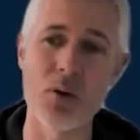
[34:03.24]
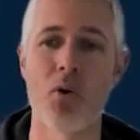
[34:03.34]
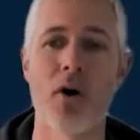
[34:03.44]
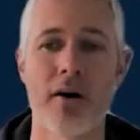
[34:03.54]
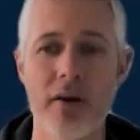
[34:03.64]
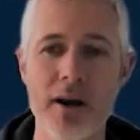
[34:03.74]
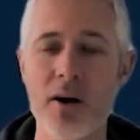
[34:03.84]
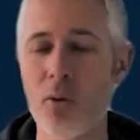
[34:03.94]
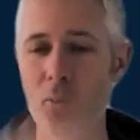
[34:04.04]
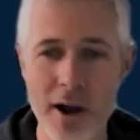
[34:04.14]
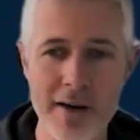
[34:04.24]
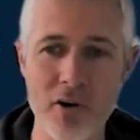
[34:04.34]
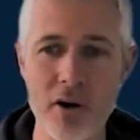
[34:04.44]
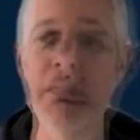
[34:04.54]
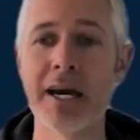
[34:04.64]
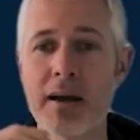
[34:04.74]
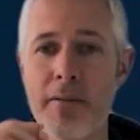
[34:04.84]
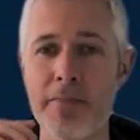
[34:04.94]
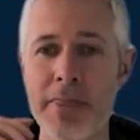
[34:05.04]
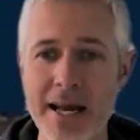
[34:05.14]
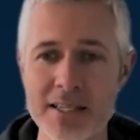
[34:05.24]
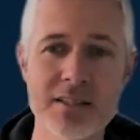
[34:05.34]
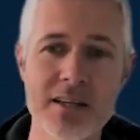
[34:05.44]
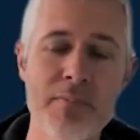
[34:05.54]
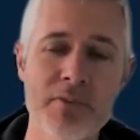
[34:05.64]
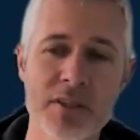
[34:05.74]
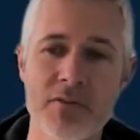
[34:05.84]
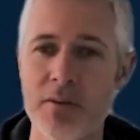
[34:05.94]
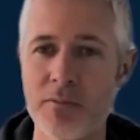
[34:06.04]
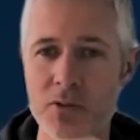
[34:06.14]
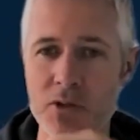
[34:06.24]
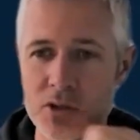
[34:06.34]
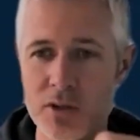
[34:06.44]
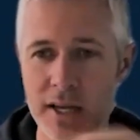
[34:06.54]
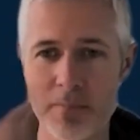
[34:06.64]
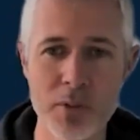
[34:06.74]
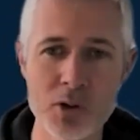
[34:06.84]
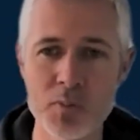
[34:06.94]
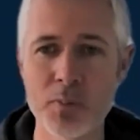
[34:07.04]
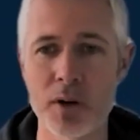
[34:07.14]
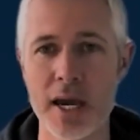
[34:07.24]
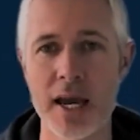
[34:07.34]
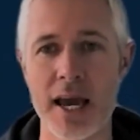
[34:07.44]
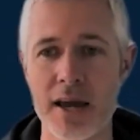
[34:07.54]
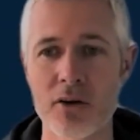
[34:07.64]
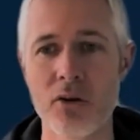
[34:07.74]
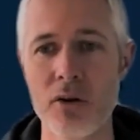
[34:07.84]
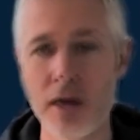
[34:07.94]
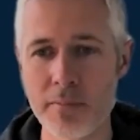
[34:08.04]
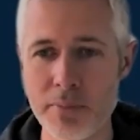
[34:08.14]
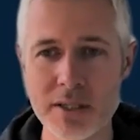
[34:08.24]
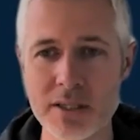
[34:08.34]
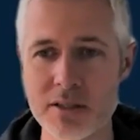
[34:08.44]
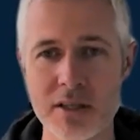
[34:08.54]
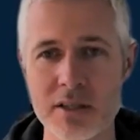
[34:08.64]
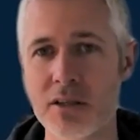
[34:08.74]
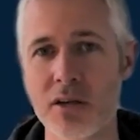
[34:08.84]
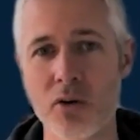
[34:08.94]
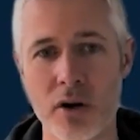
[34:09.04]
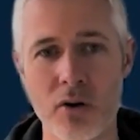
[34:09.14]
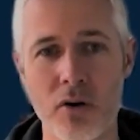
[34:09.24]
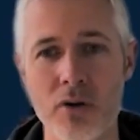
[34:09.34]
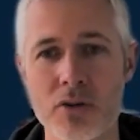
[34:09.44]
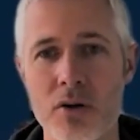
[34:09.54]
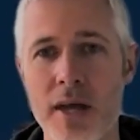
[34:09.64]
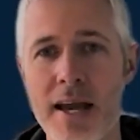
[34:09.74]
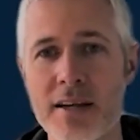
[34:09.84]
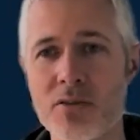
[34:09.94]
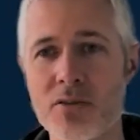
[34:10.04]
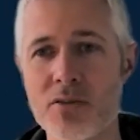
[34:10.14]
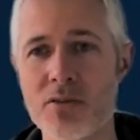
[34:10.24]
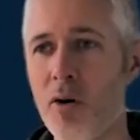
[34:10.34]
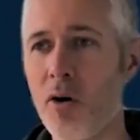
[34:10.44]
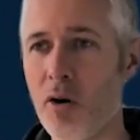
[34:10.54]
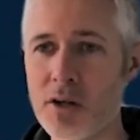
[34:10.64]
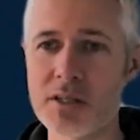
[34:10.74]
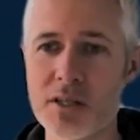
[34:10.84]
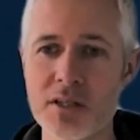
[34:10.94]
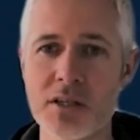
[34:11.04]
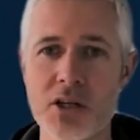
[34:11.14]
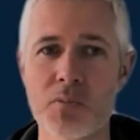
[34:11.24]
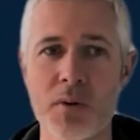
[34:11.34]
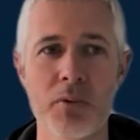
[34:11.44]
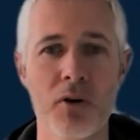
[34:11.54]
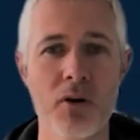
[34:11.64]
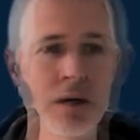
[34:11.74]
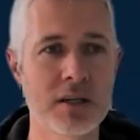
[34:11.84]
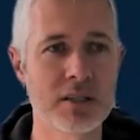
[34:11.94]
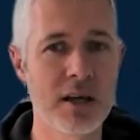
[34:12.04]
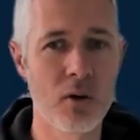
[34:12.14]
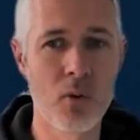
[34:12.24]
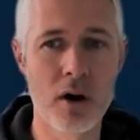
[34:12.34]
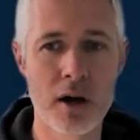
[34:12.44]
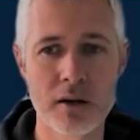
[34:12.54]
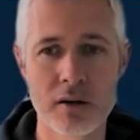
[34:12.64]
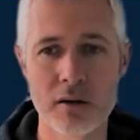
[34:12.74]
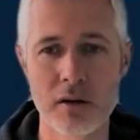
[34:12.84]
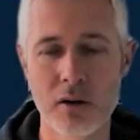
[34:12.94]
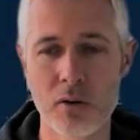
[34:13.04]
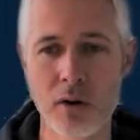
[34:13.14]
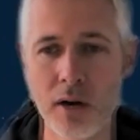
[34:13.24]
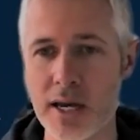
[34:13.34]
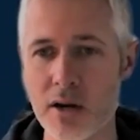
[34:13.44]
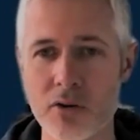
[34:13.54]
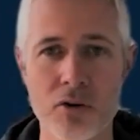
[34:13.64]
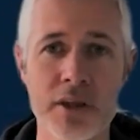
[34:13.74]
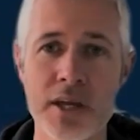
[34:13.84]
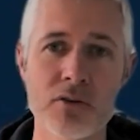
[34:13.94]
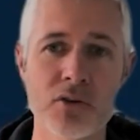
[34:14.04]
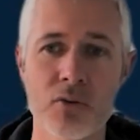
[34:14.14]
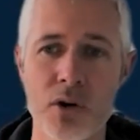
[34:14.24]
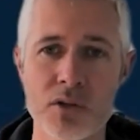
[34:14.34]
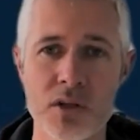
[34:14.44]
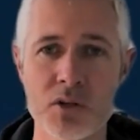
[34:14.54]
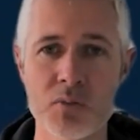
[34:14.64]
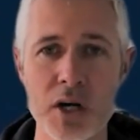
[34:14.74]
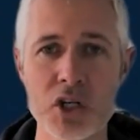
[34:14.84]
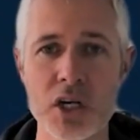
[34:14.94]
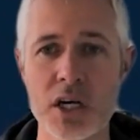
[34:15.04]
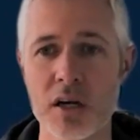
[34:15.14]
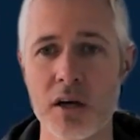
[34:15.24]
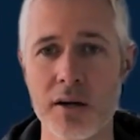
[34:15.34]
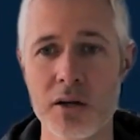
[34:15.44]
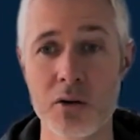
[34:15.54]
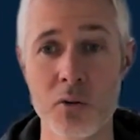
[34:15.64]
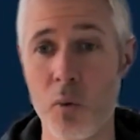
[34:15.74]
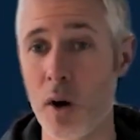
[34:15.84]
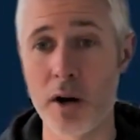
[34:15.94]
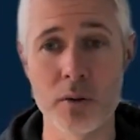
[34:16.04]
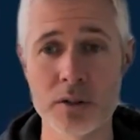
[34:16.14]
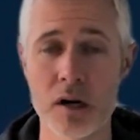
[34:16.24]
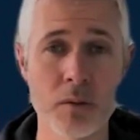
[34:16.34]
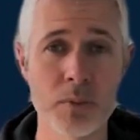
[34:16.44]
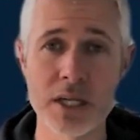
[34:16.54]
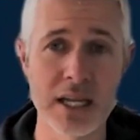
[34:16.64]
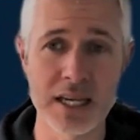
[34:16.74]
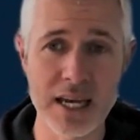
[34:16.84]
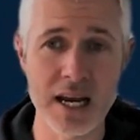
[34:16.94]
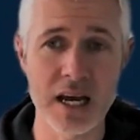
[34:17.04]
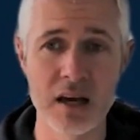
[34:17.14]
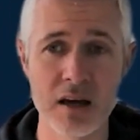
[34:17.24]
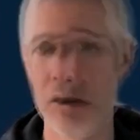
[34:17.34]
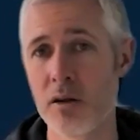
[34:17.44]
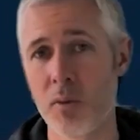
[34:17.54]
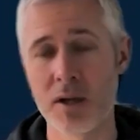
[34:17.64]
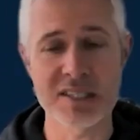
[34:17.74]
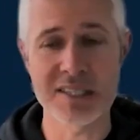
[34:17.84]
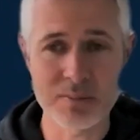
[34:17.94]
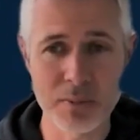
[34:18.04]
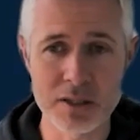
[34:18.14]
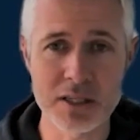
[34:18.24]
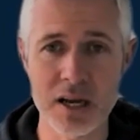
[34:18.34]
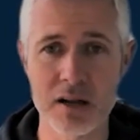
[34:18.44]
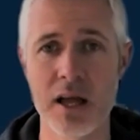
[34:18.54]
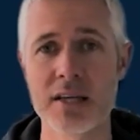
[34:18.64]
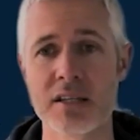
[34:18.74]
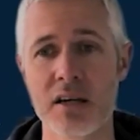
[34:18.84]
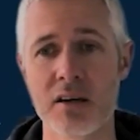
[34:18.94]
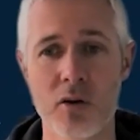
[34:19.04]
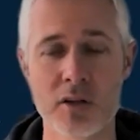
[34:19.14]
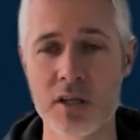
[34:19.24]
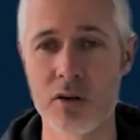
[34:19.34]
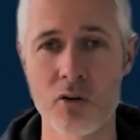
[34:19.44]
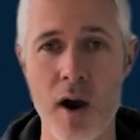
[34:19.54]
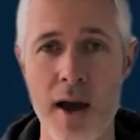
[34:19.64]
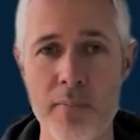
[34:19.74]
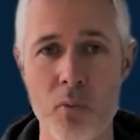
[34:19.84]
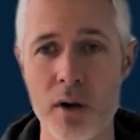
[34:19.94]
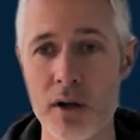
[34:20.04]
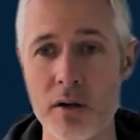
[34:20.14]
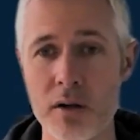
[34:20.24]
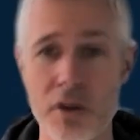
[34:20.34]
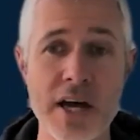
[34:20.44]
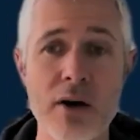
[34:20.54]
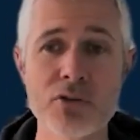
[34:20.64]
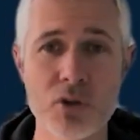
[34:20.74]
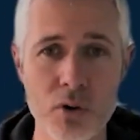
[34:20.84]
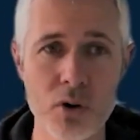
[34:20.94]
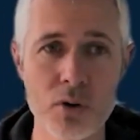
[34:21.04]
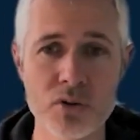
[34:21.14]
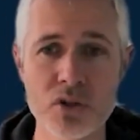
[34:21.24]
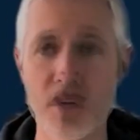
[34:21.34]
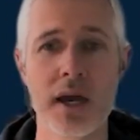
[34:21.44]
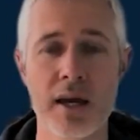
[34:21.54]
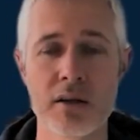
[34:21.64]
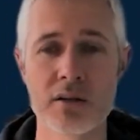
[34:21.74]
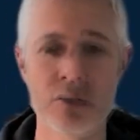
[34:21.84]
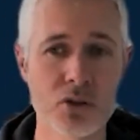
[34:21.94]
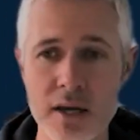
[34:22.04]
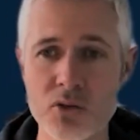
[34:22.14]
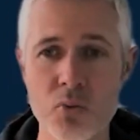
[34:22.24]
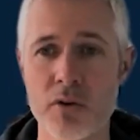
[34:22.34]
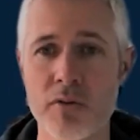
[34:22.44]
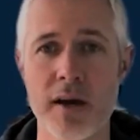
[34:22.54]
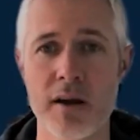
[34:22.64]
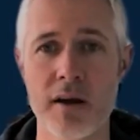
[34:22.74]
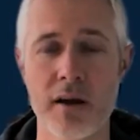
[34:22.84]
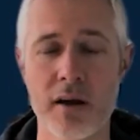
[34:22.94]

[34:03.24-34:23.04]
somewhere, right? Or whatever. Like, that's the type of stuff that just like most people can't handle. In business, it's critical. So that is one of the hardest things to teach people, because they'll want, you know, 800,000 rows in the spreadsheet, and they'll want to know it's 100% of the data, and they'll want 6 months to analyze it and all this other crap, when 1,000 rows and 2 days worth of